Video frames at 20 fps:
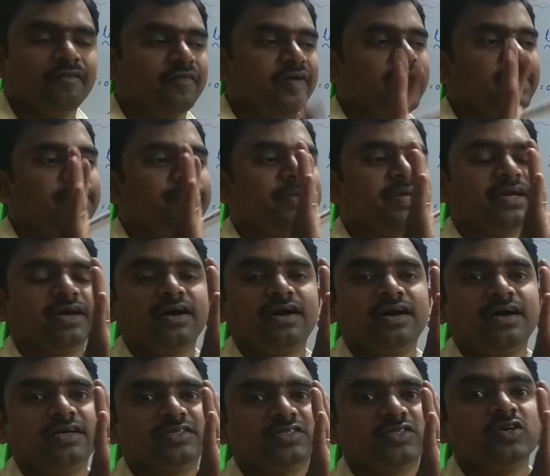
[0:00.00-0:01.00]
Why?
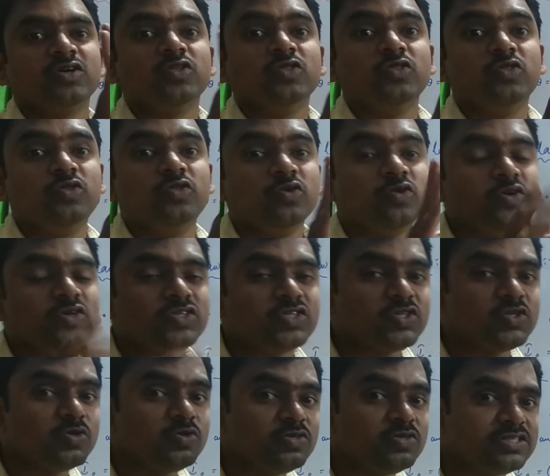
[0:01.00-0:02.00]
Because
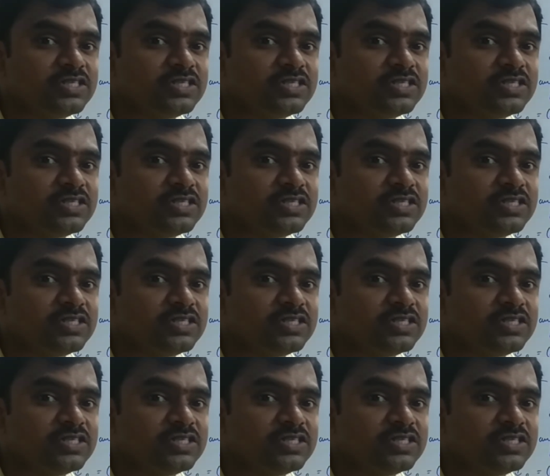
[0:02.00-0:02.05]
those two